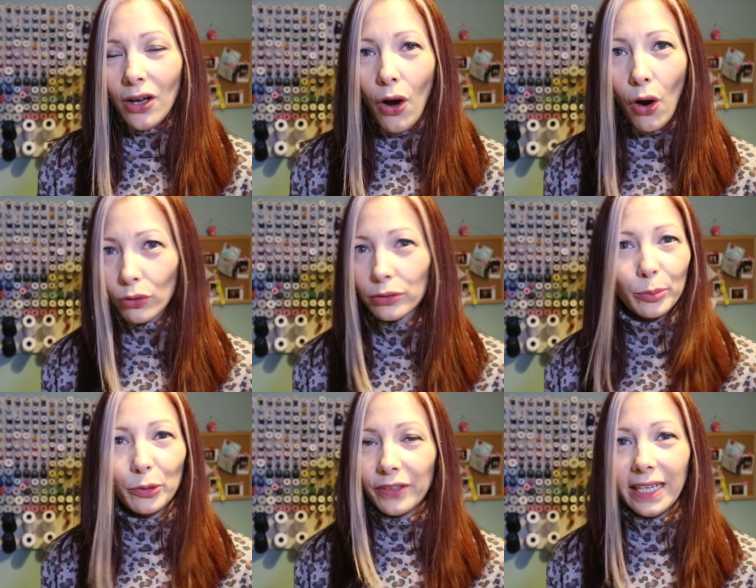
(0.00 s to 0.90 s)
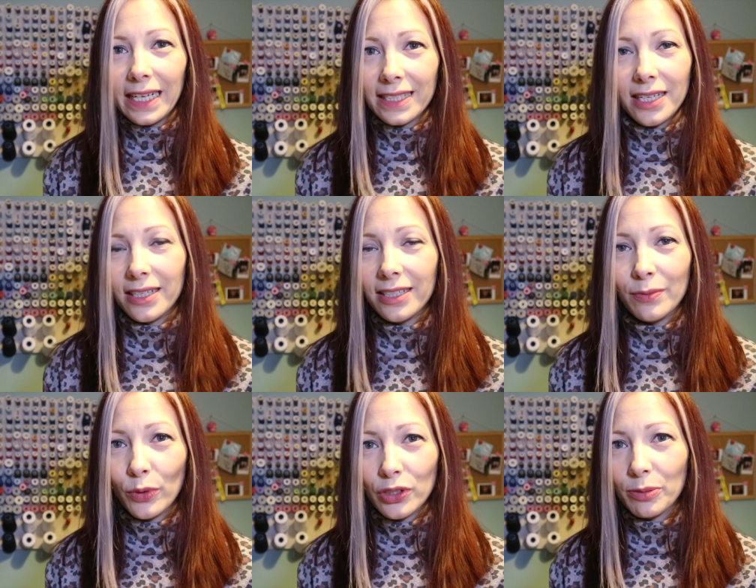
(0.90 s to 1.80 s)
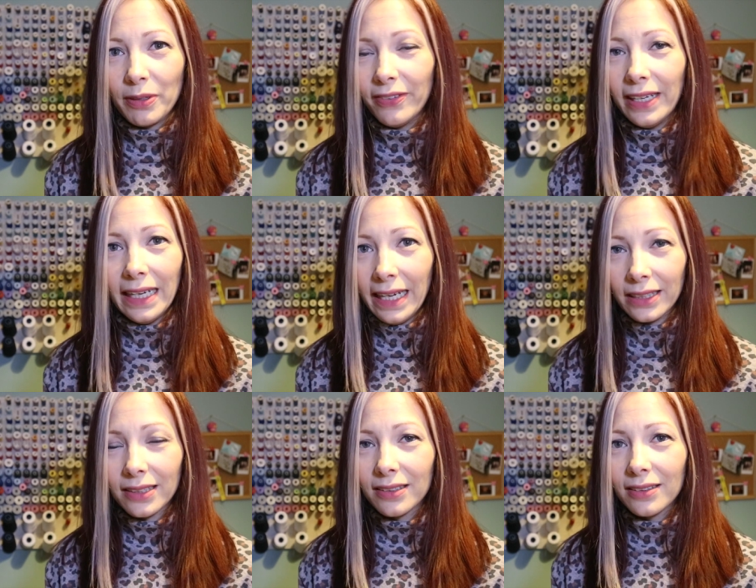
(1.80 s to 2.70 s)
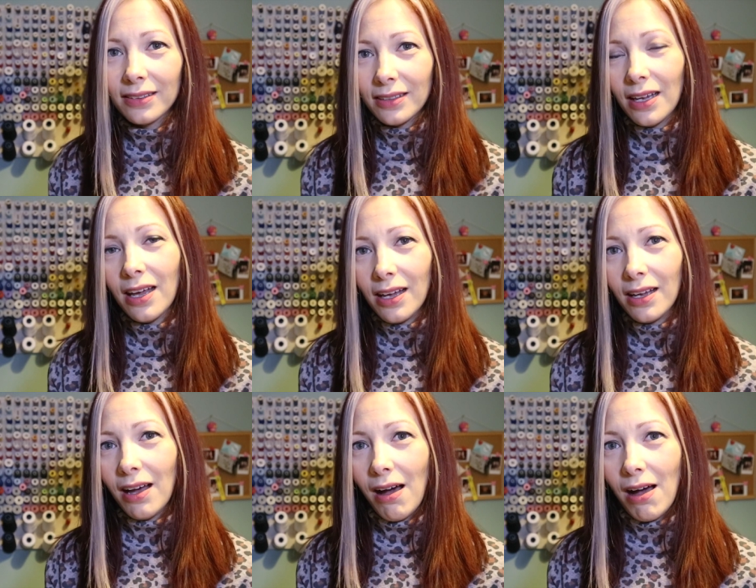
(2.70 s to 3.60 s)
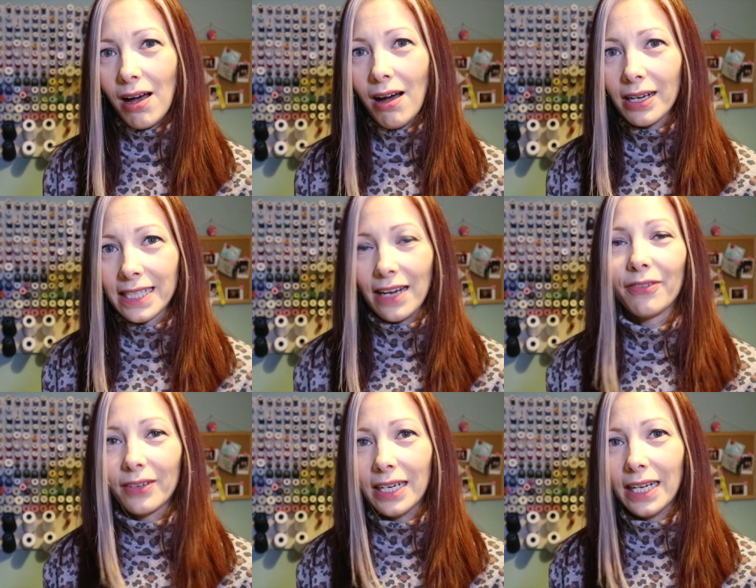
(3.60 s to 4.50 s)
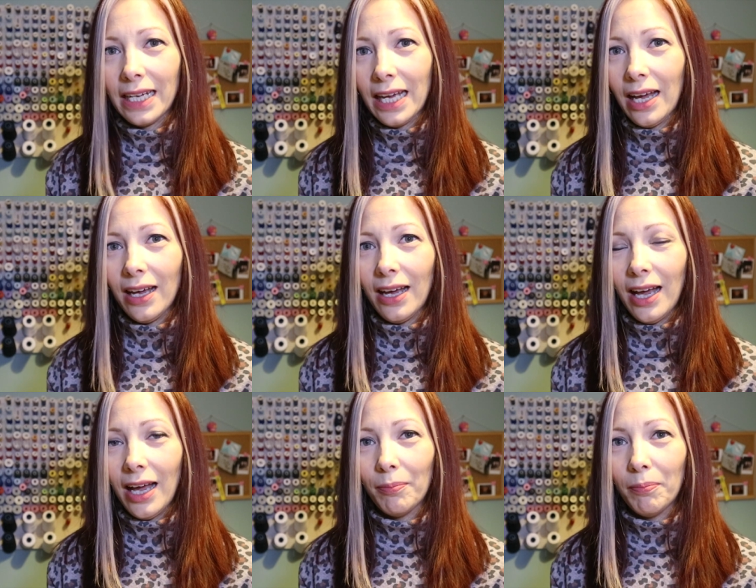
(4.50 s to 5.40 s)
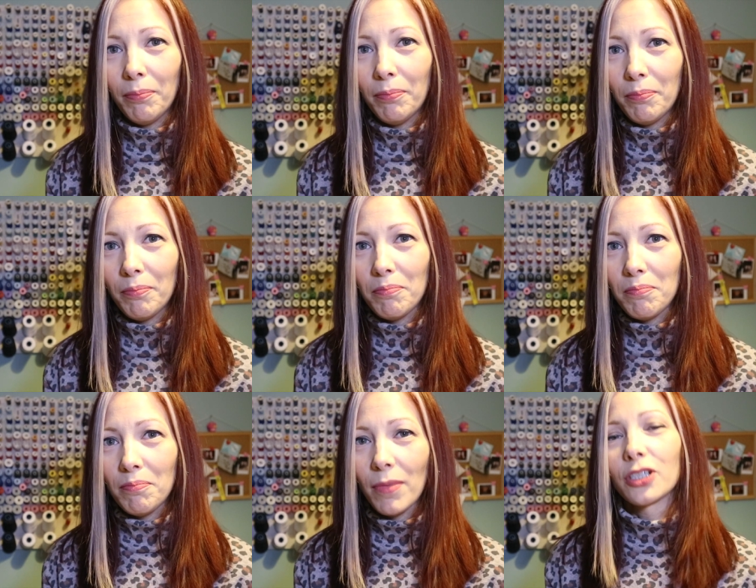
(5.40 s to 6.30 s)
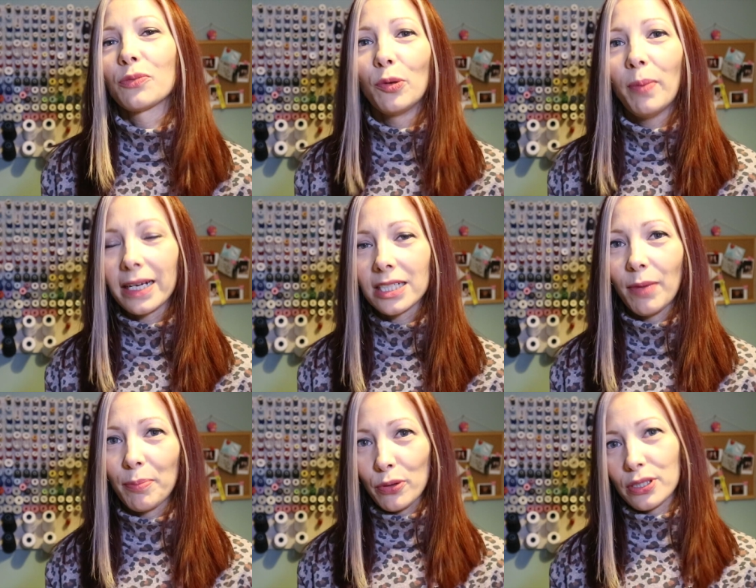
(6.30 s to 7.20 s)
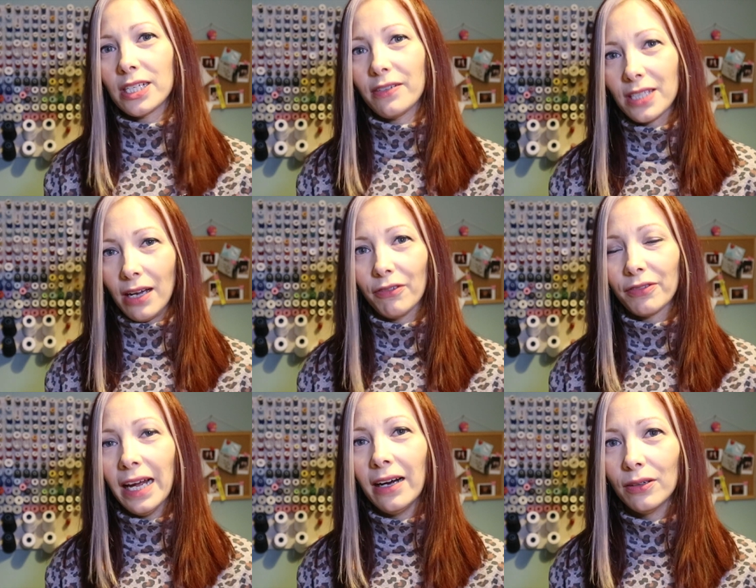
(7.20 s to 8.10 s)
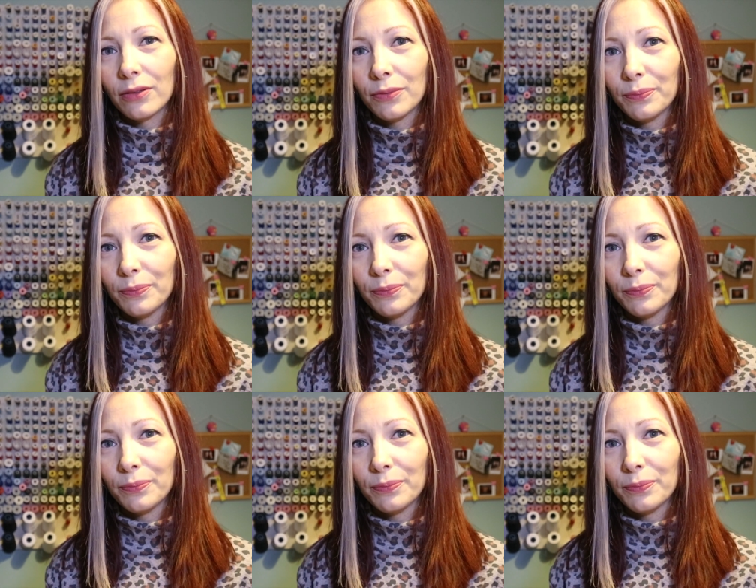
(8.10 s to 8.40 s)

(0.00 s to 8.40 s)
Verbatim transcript: horrible feelings that I didn't want to be feeling. I definitely am much more back to my positive self now,